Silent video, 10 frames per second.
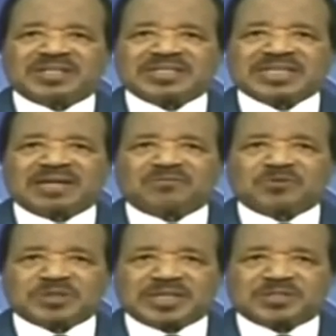of
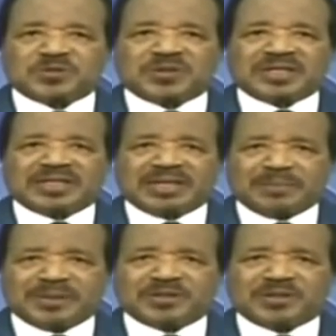the
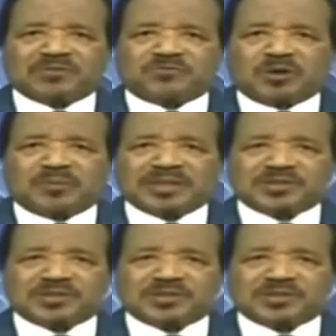Kongsamba Center.